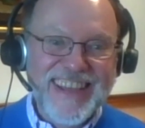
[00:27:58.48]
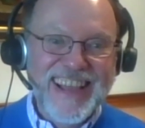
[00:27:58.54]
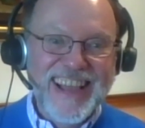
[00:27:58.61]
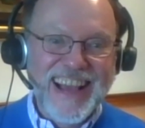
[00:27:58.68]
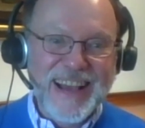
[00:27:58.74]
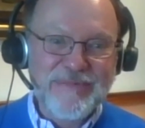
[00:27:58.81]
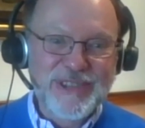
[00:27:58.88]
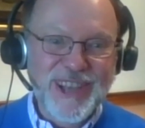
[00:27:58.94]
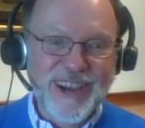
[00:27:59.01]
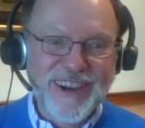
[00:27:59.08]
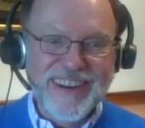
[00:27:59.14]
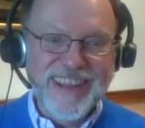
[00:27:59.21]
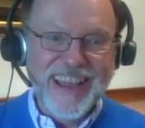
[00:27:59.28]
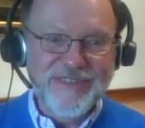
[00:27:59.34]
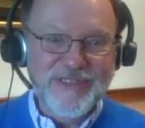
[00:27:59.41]
I'm sorry
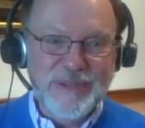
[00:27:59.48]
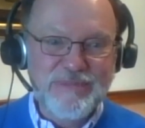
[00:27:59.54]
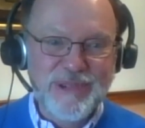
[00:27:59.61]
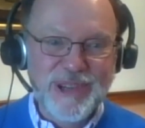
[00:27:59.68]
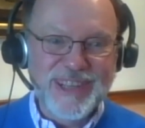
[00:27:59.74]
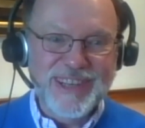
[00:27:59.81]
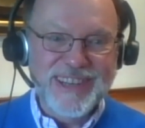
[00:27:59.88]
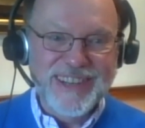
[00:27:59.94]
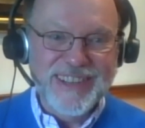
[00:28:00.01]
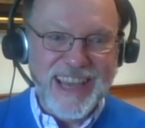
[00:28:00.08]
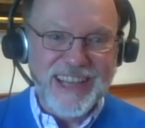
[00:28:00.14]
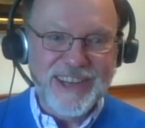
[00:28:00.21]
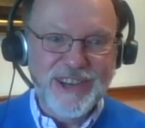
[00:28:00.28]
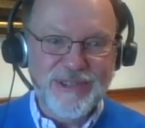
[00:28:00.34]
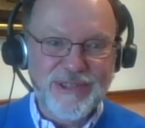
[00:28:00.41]
to have to put it
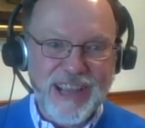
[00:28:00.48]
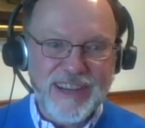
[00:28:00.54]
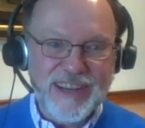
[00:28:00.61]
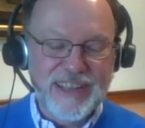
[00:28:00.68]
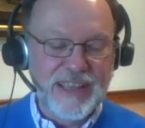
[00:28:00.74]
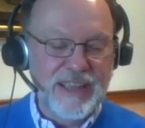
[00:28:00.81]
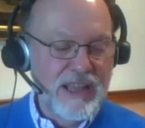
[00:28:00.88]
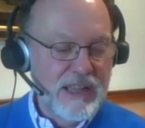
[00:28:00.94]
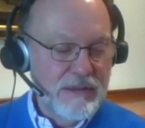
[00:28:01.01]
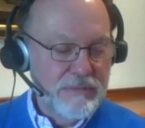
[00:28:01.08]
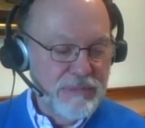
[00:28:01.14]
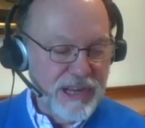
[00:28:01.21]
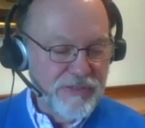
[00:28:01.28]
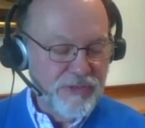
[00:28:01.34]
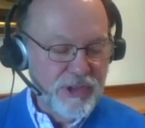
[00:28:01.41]
that directly,
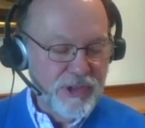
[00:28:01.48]
but if you